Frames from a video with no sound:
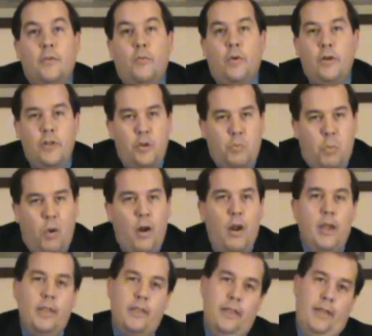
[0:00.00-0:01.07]
What do you
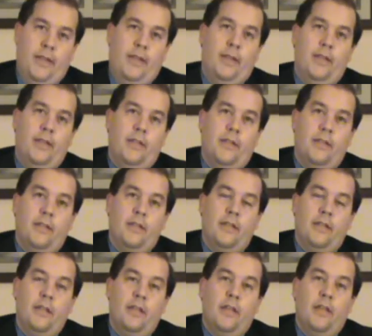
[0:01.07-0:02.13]
pray then?
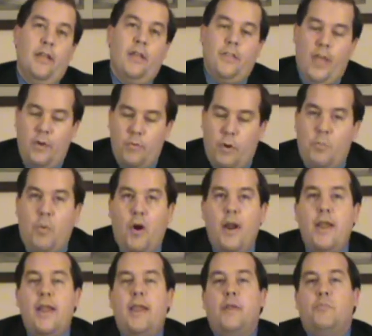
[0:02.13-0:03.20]
They were
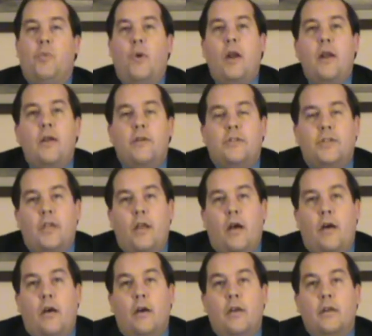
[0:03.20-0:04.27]
praying prayers to
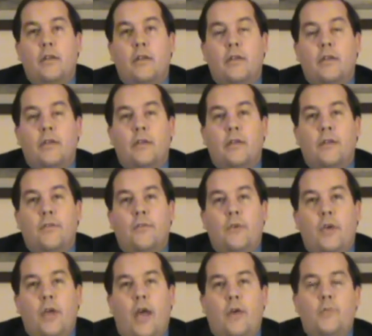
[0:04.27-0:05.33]
God.
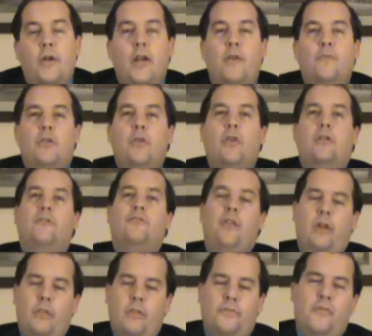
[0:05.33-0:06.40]
And whenever you
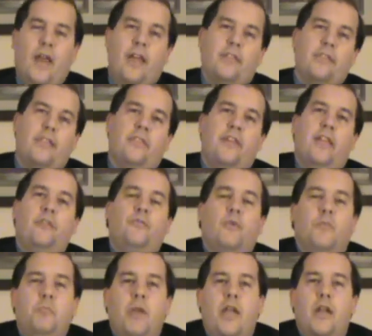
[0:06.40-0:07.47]
consider the fact that these
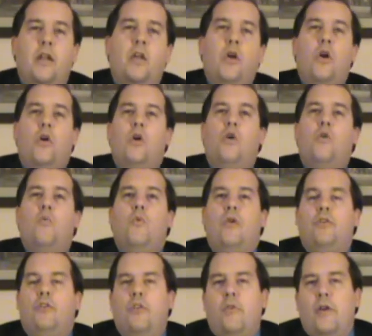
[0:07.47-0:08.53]
were men who
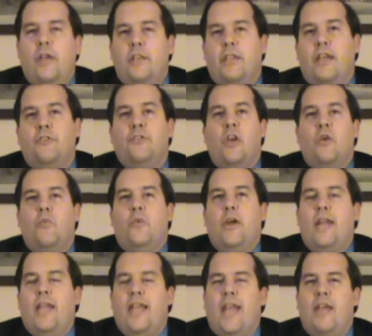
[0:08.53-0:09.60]
were doing this
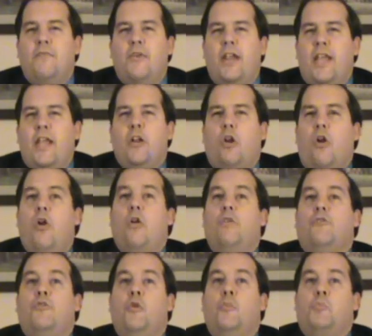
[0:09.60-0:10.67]
whenever it
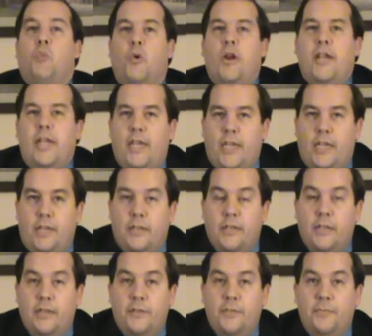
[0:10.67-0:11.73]
hurt to breathe,
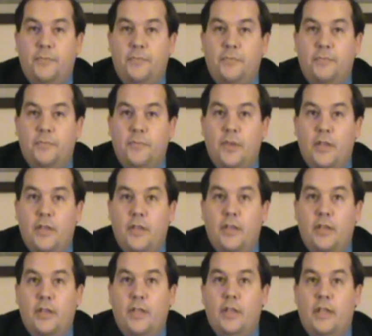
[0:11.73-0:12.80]

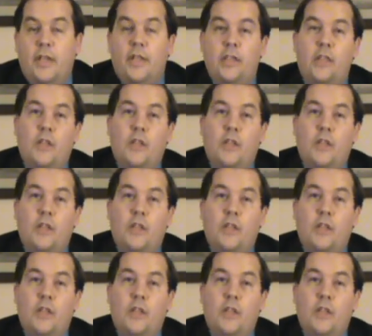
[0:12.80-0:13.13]
let